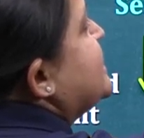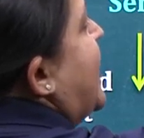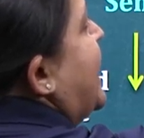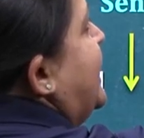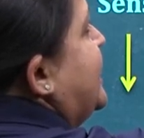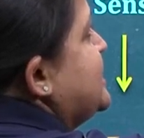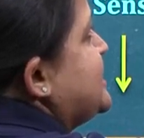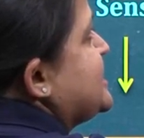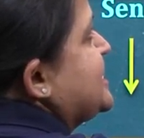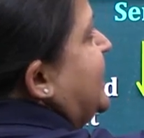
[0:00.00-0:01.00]

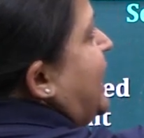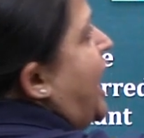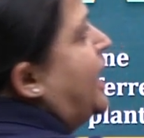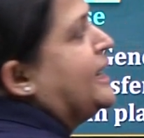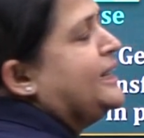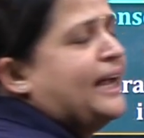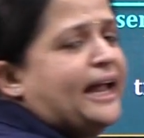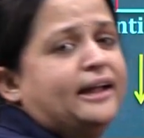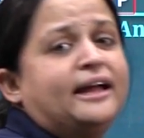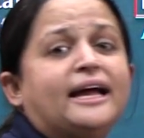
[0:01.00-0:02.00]
silences the
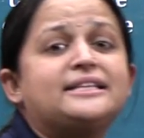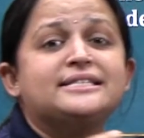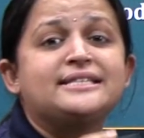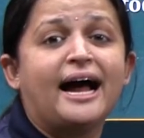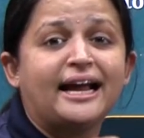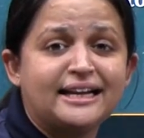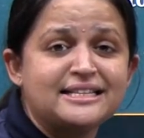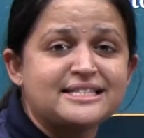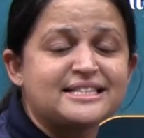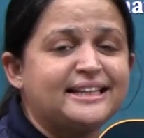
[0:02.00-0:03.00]
RNA. It
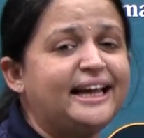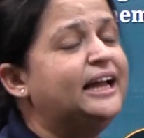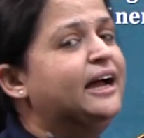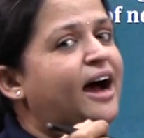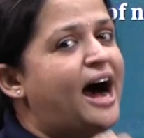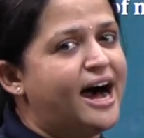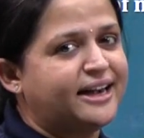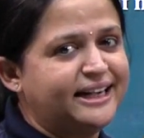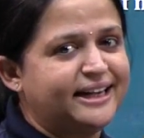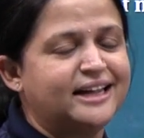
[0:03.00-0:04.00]
silences the
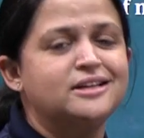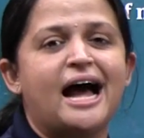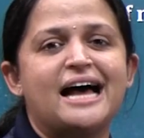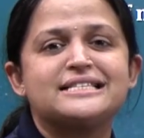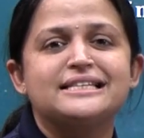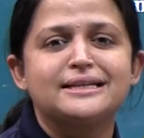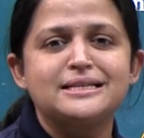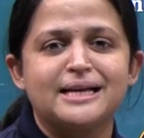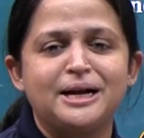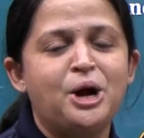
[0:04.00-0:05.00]
RNA. As a
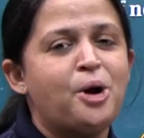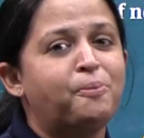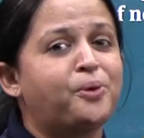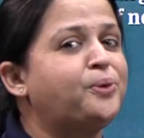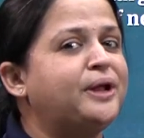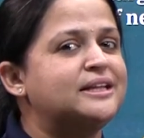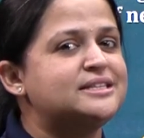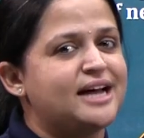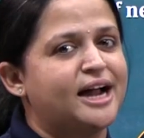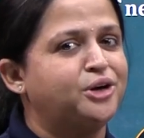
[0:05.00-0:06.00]
result, proteins
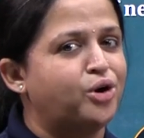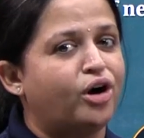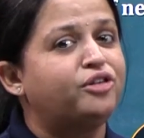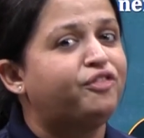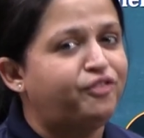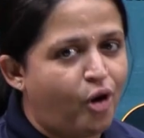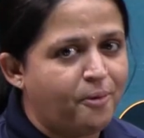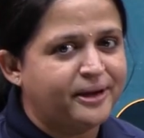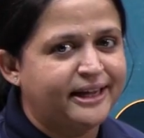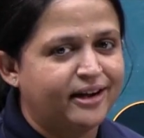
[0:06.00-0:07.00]
are not
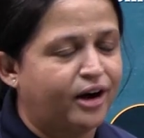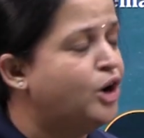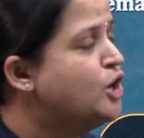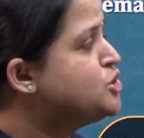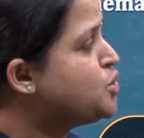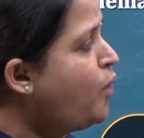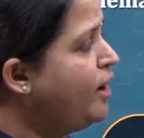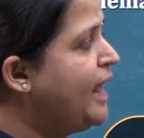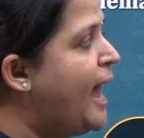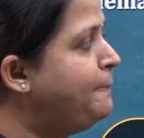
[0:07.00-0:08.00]
formed here. So
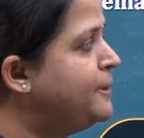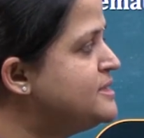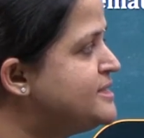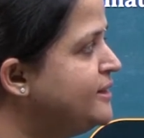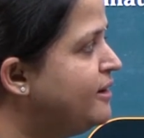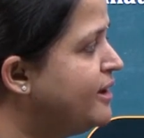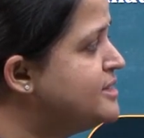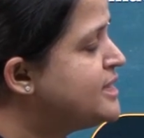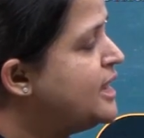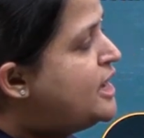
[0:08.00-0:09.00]
what happens here
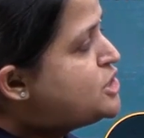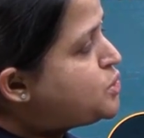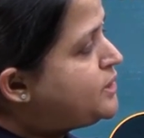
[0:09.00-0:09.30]
is, so